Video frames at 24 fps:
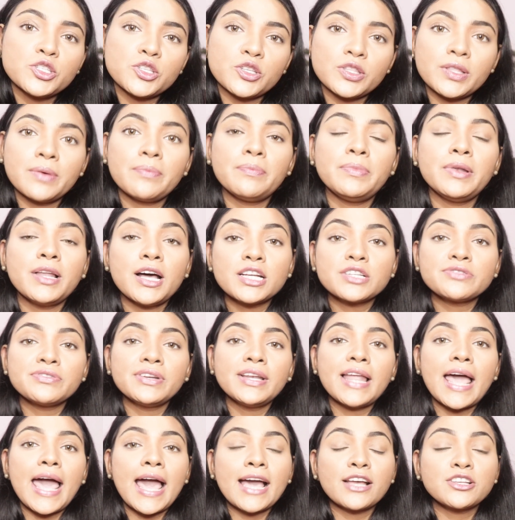So the blush
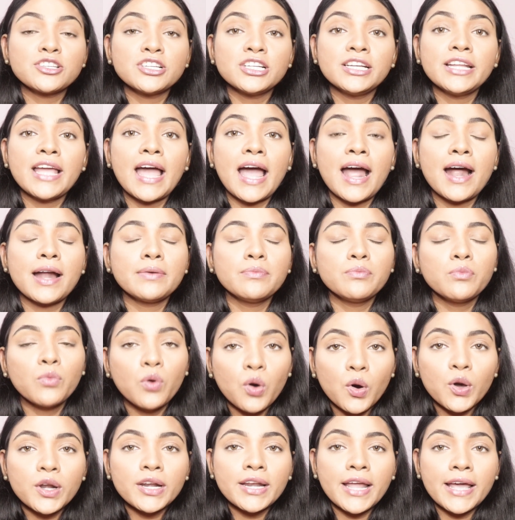will actually add
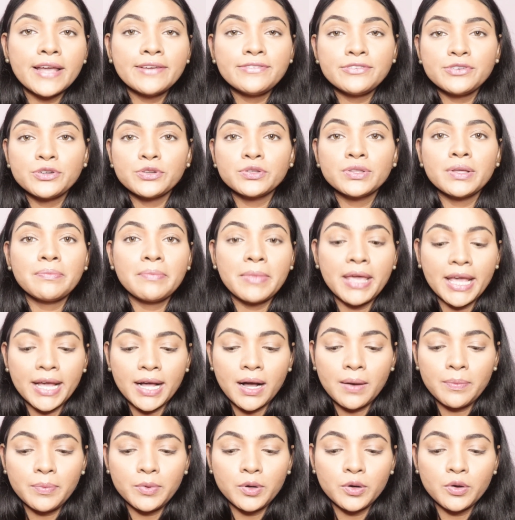more life to the
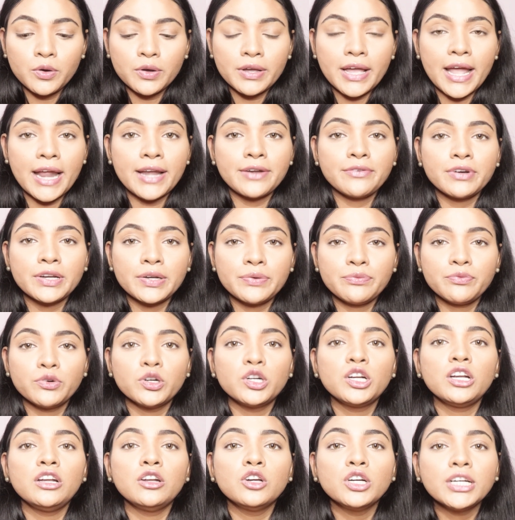makeup look, and it
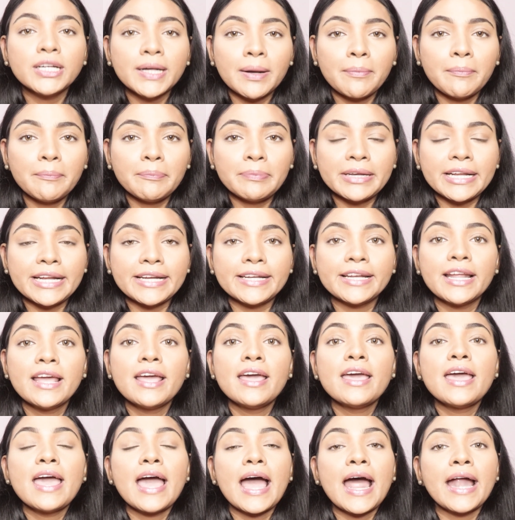would look complete.
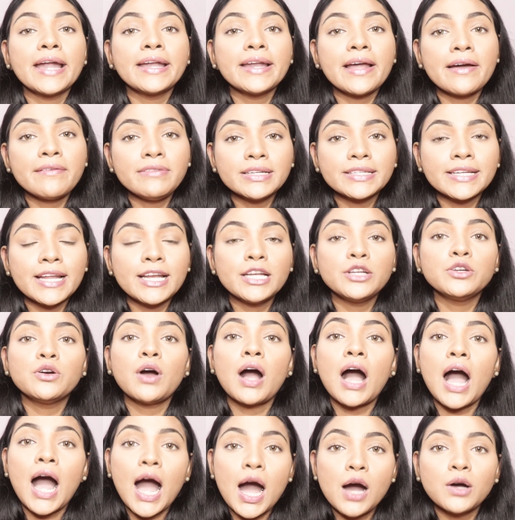And I will tell you
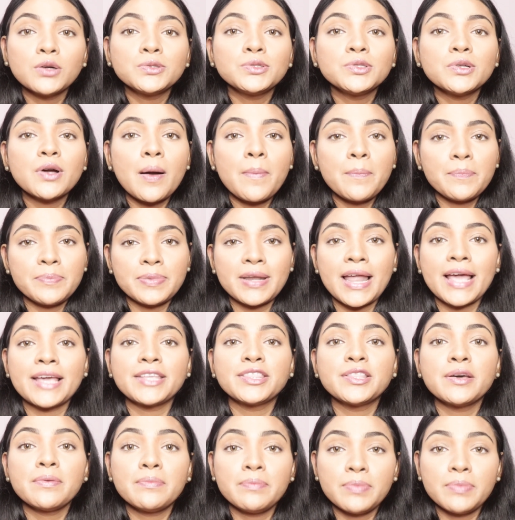how to apply the